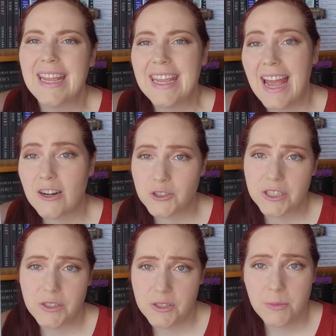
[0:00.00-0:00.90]
he
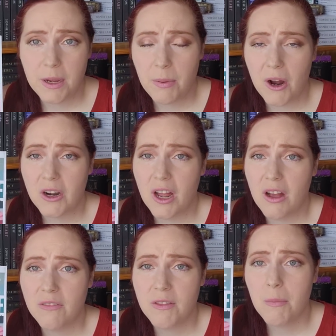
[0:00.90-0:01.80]
actually used to be a part
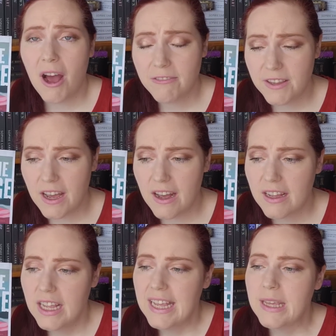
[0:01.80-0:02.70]
of the
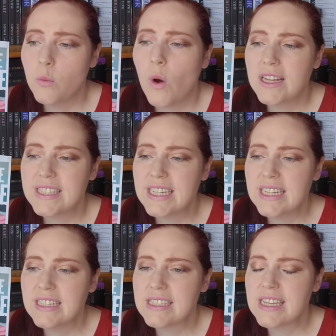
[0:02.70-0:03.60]
mafia. He
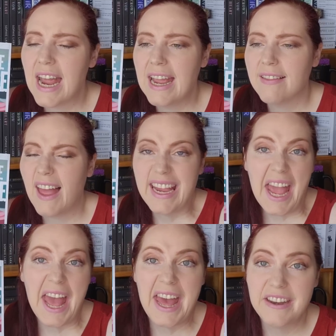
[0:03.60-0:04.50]
wasn't a
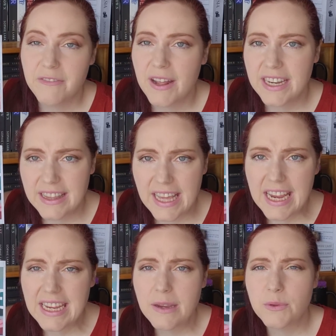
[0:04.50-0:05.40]
like head of
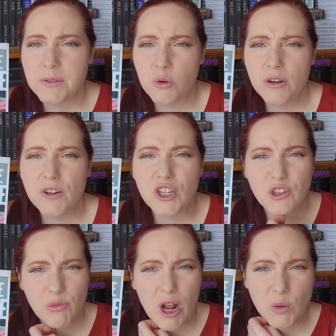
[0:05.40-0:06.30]
anything. He was more of a
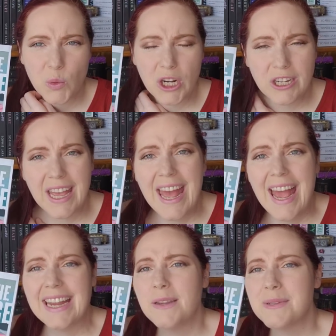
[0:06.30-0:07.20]
grunt work
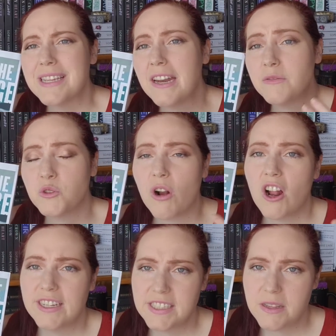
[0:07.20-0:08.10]
and he was kind of
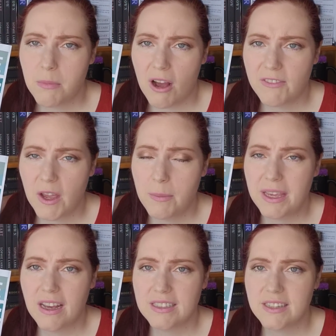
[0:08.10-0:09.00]
drawn into the mafia
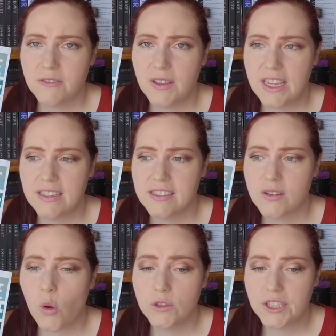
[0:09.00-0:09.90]
because of
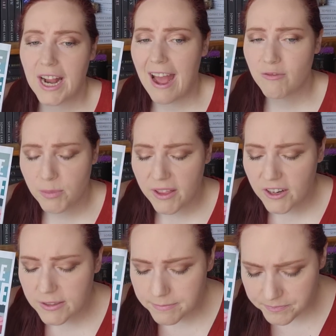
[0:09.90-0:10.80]
his older half
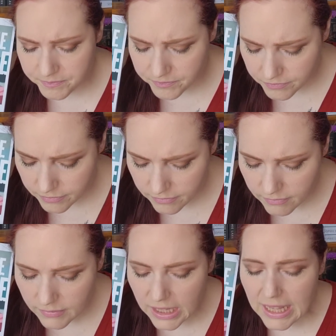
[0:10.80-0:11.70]
brother.
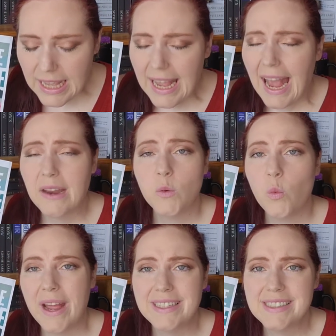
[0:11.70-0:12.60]

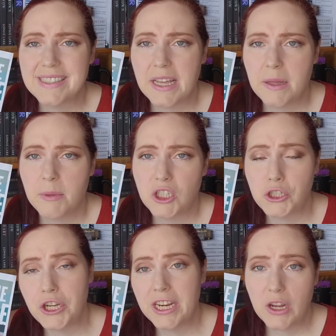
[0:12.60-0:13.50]
And when some
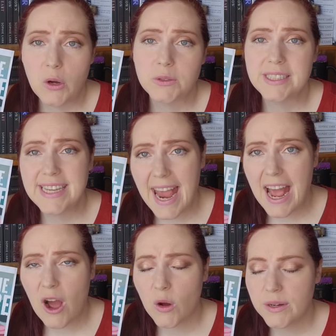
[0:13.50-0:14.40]
shit goes
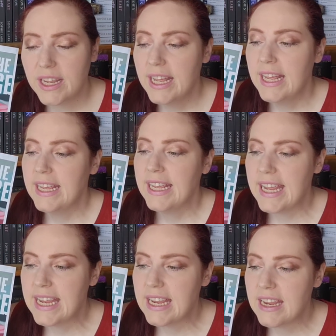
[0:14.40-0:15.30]
down,
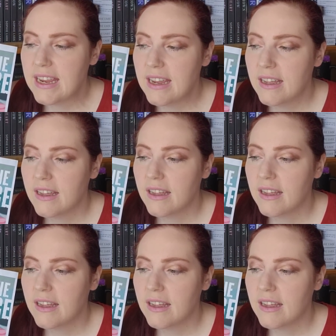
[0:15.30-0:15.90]
he